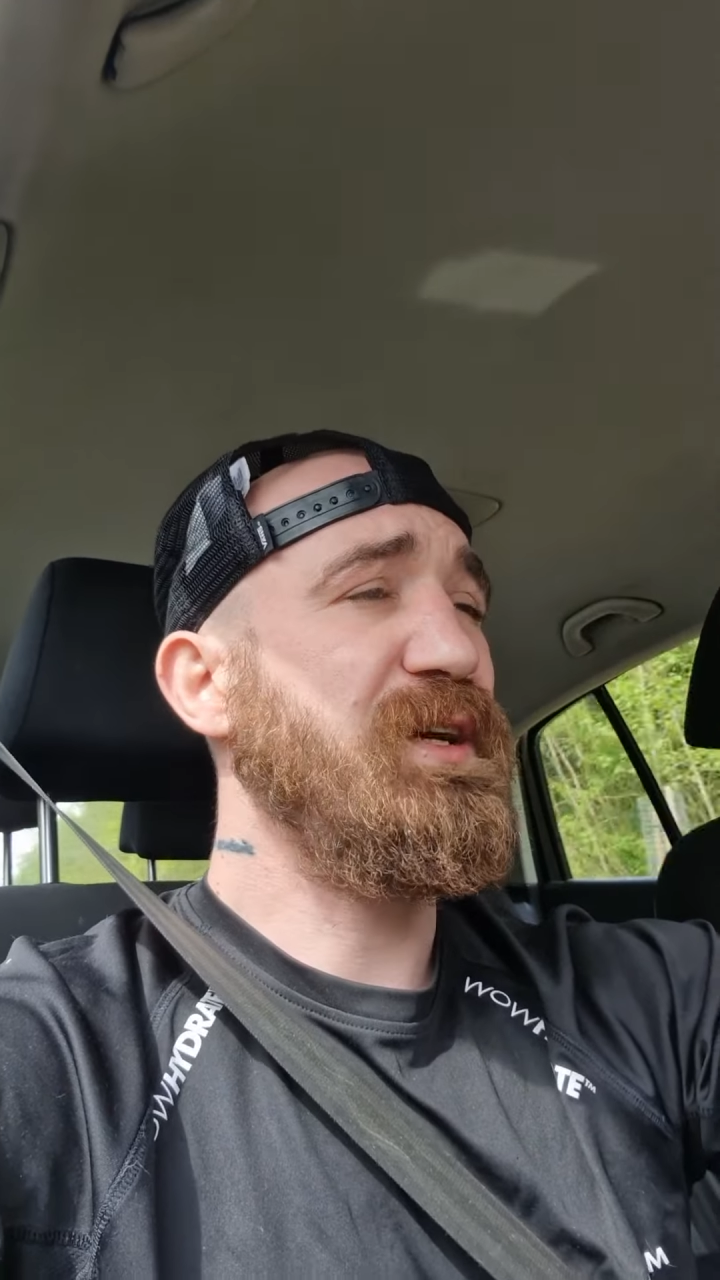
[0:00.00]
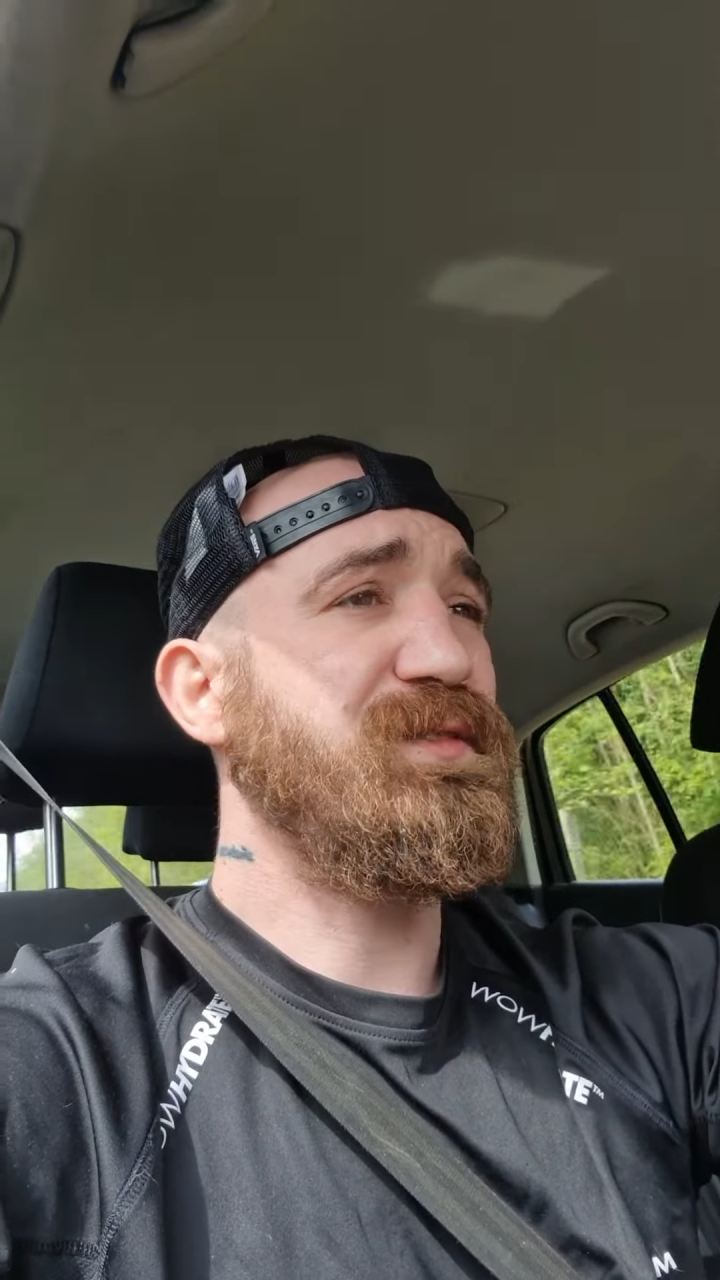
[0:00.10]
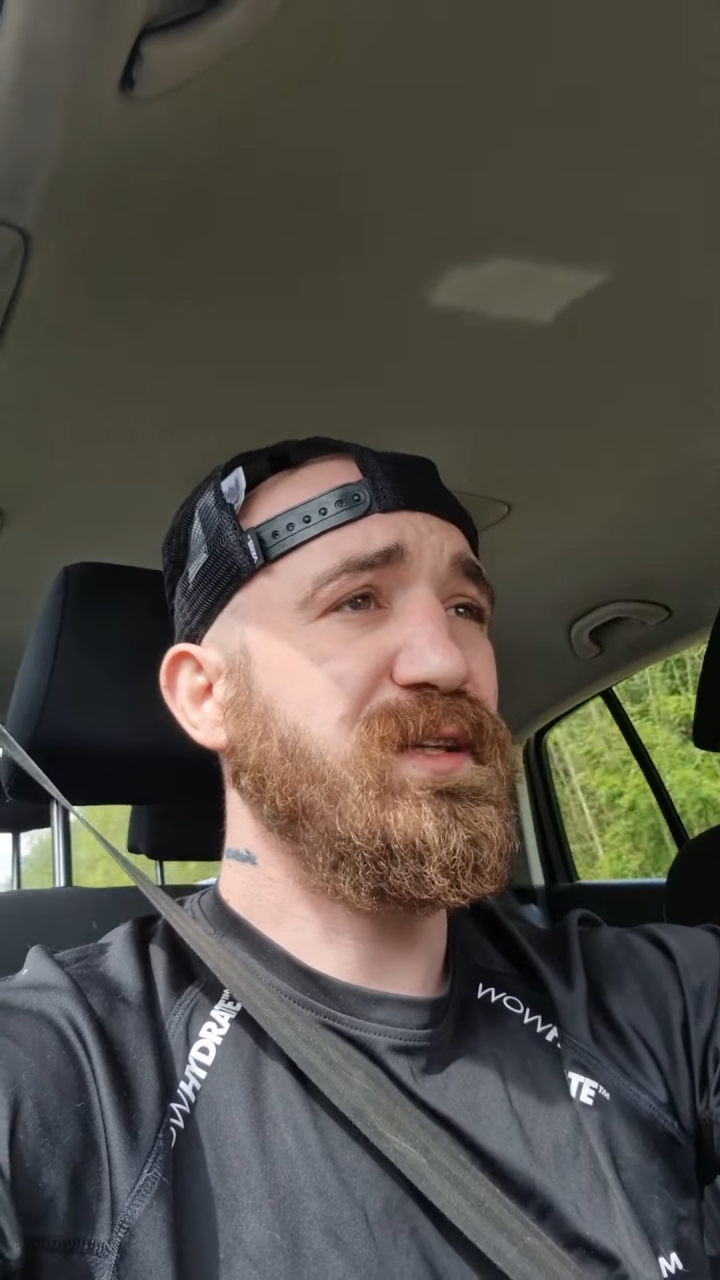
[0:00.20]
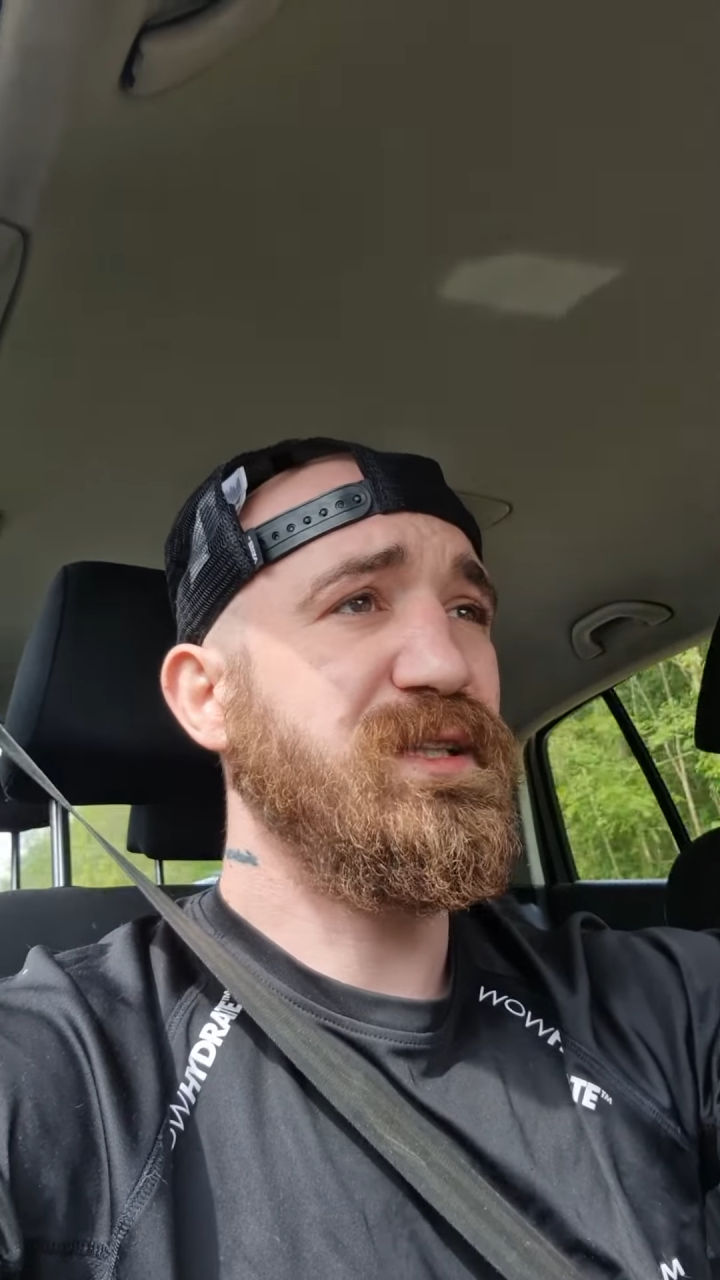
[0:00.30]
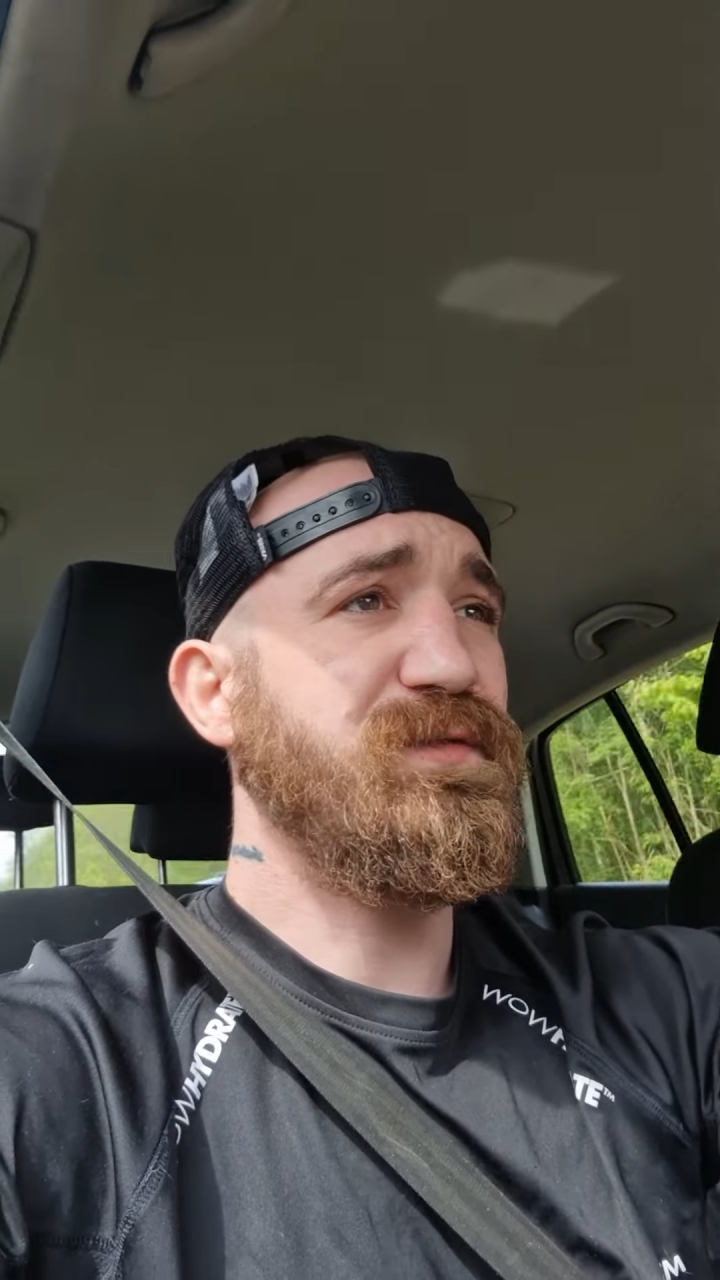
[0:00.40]

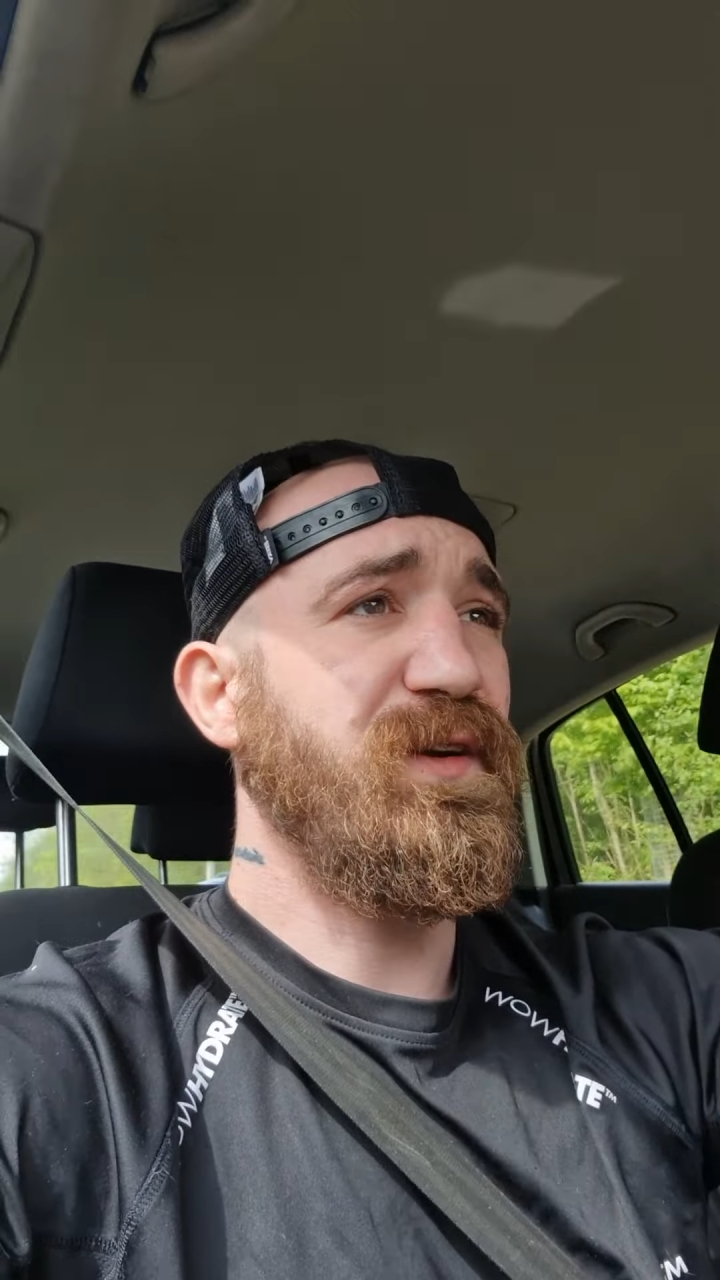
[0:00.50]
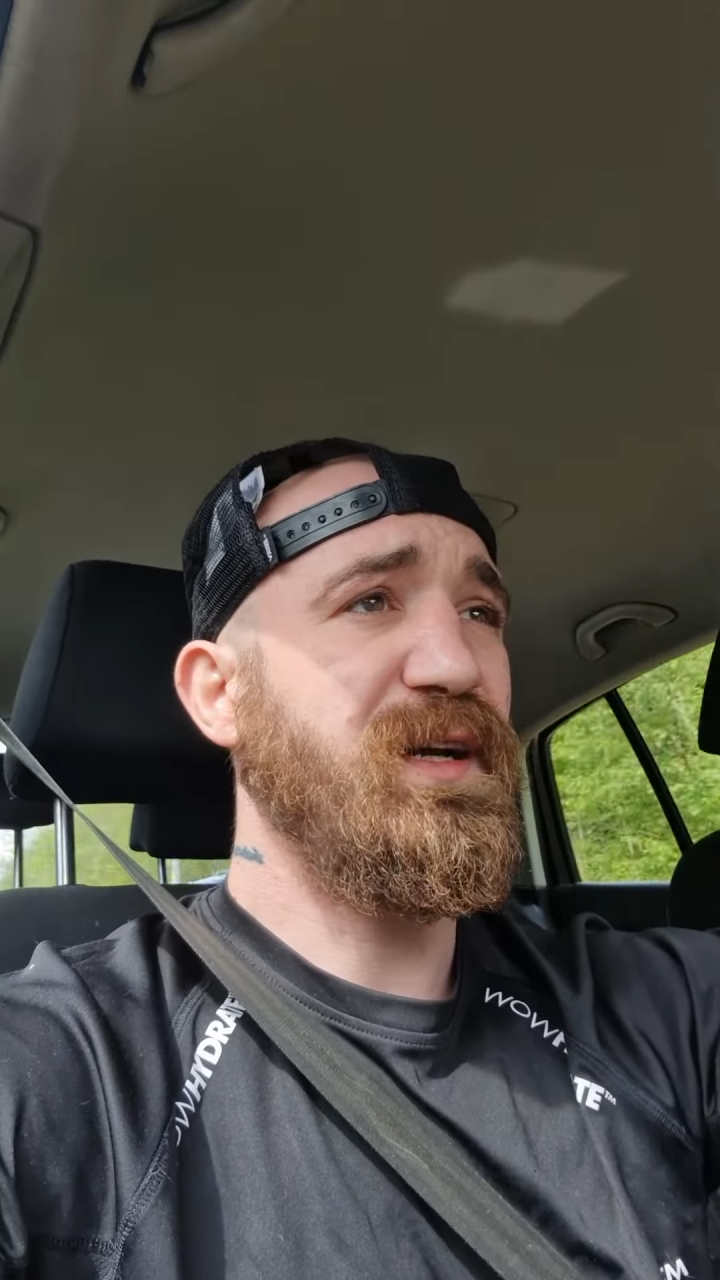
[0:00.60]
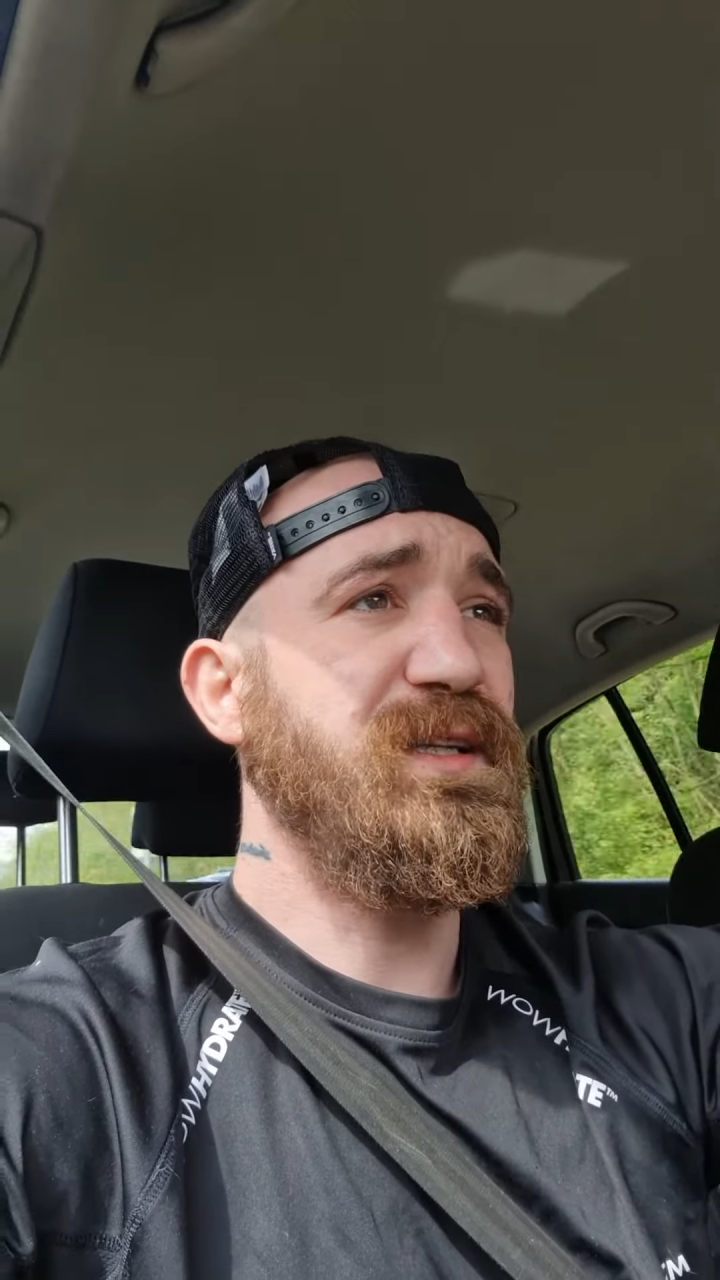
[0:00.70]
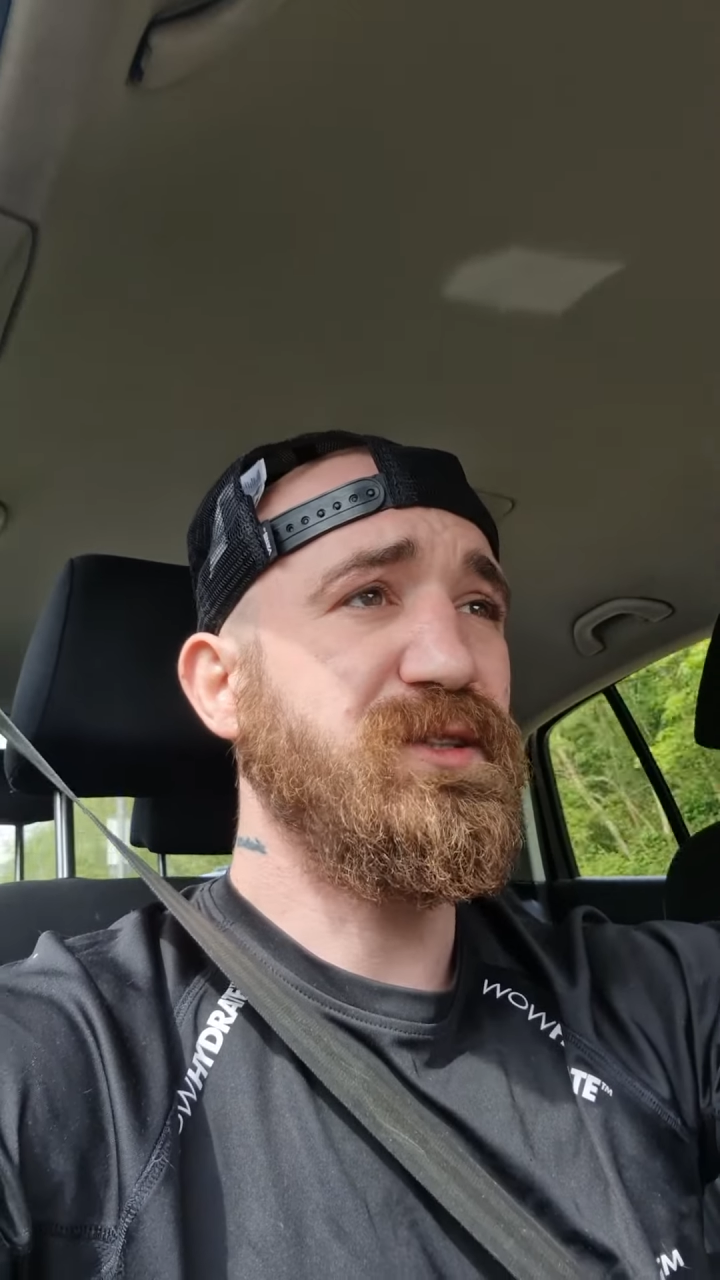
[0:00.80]
after this fight,